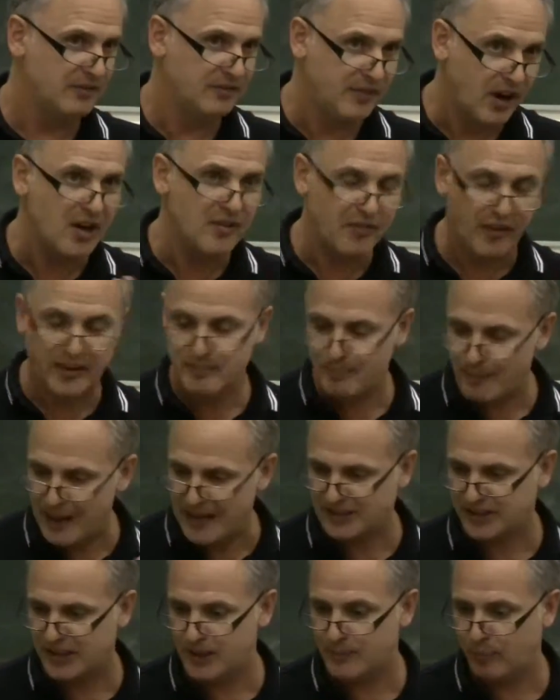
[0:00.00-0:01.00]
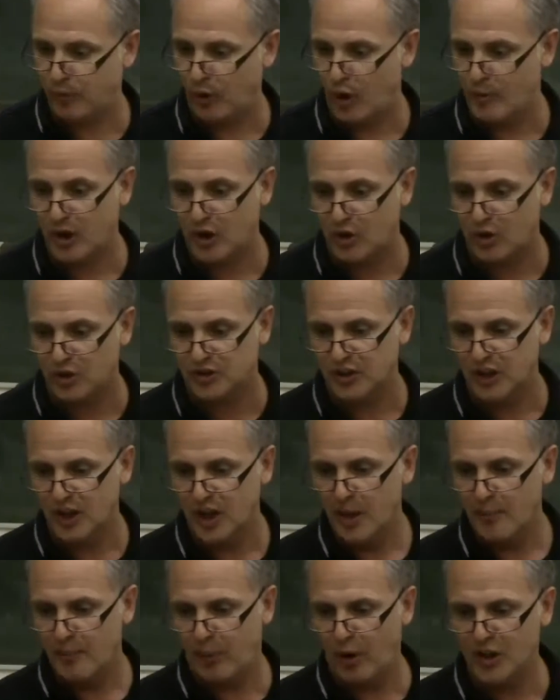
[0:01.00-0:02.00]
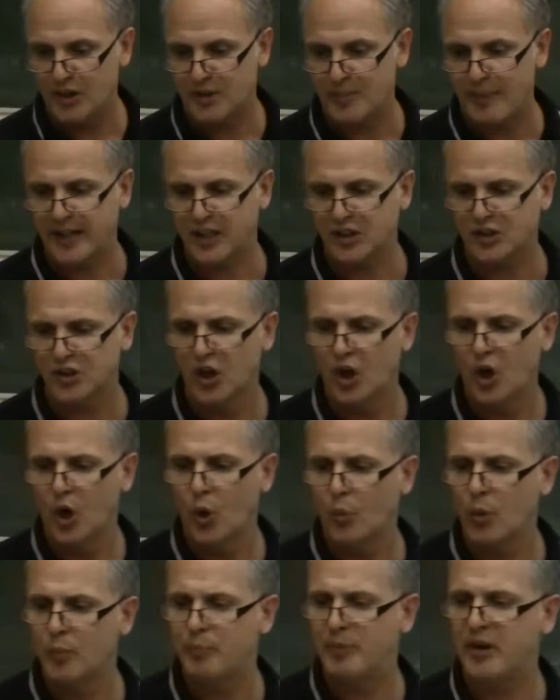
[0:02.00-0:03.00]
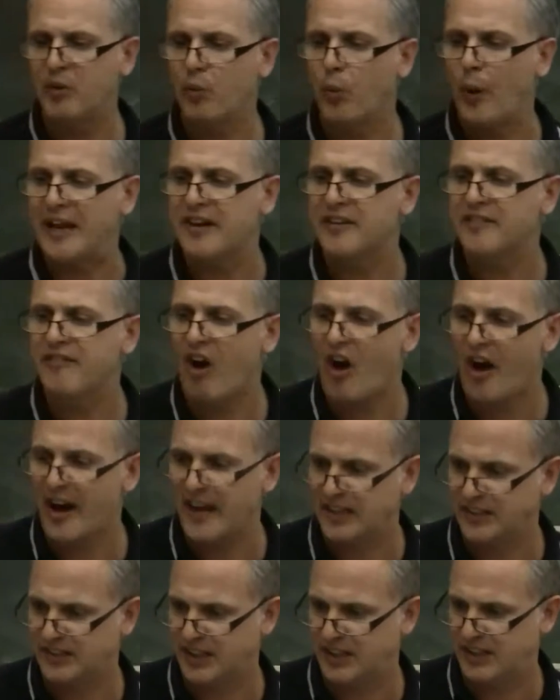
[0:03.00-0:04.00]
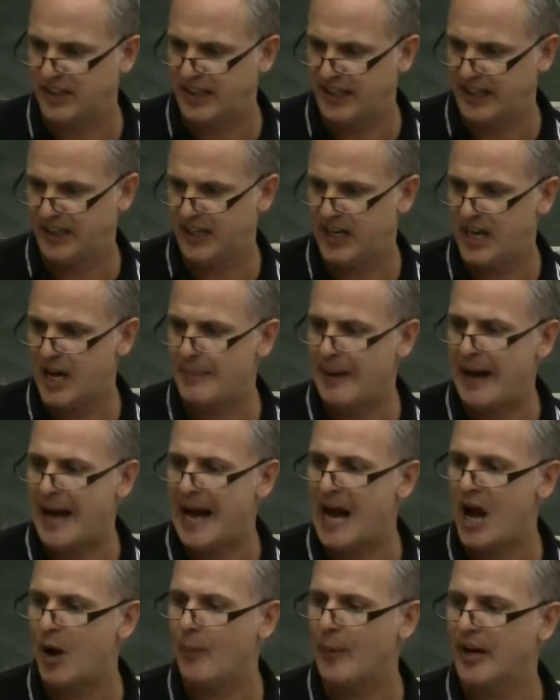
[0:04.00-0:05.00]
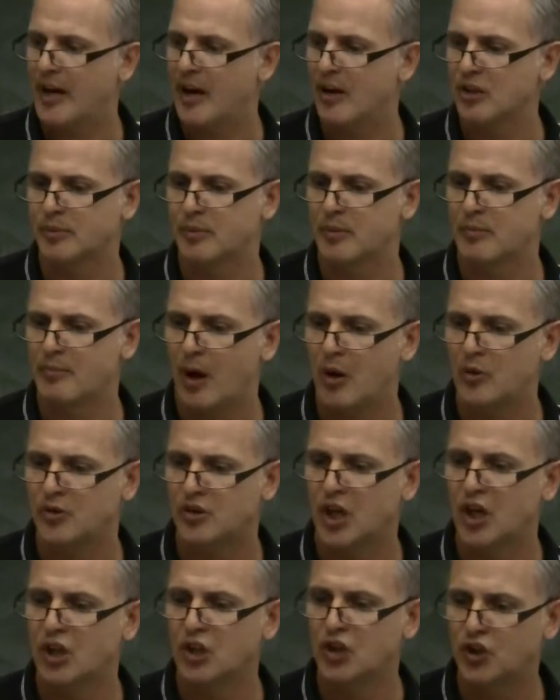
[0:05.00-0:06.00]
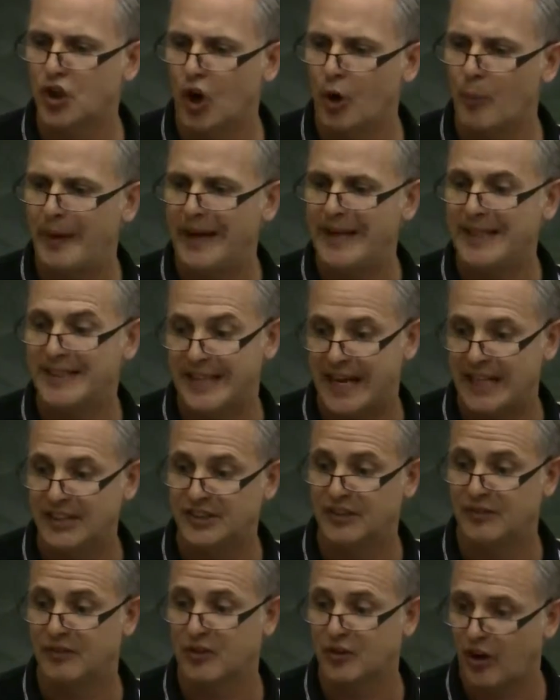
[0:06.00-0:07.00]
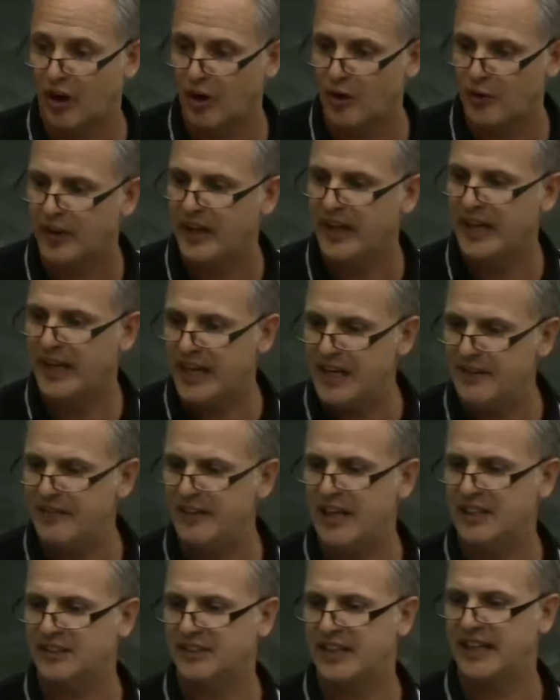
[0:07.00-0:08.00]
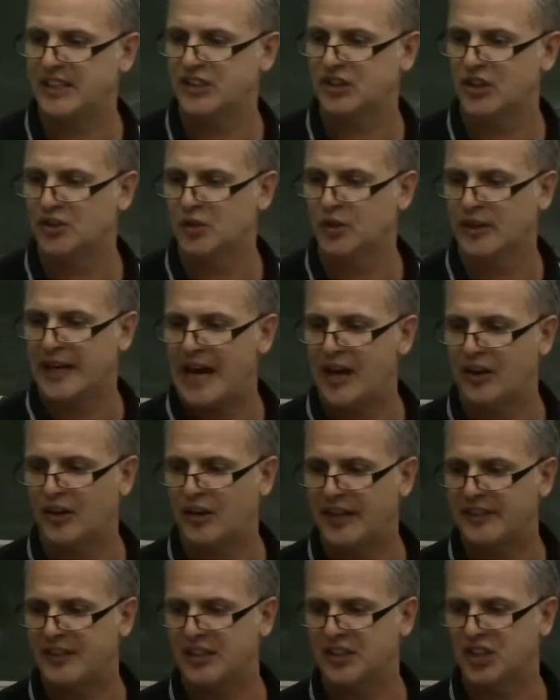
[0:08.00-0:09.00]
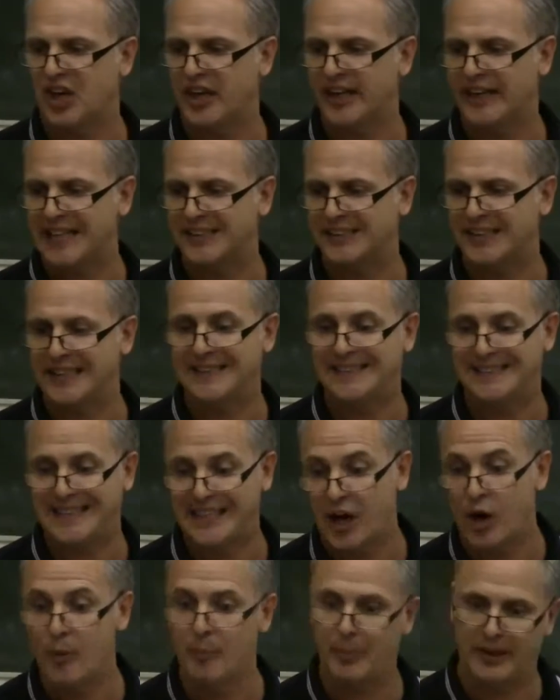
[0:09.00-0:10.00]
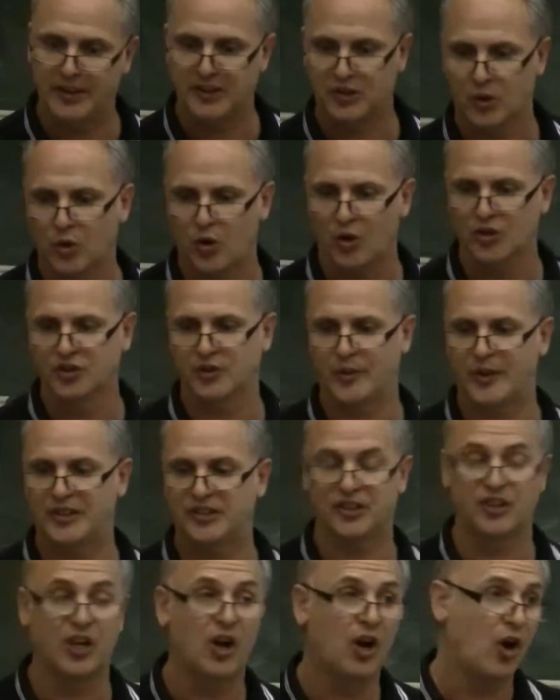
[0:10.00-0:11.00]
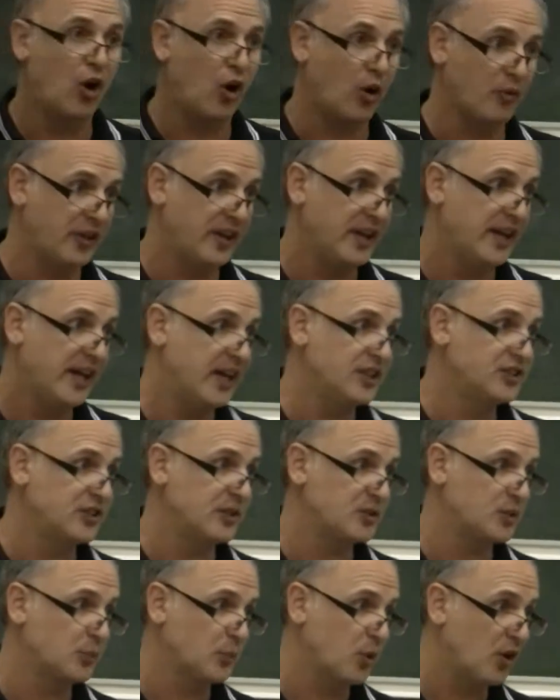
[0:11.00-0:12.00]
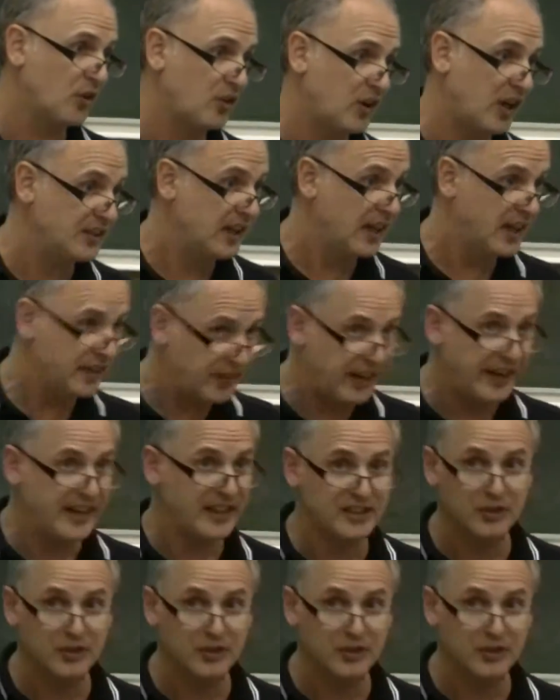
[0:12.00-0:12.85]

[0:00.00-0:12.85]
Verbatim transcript: Very very mass unemployment across policymakers would be well advised to think about how we're going to promote job intensive growth even as they try to calculate the gigantic geopolitical consequences of the Egyptian That That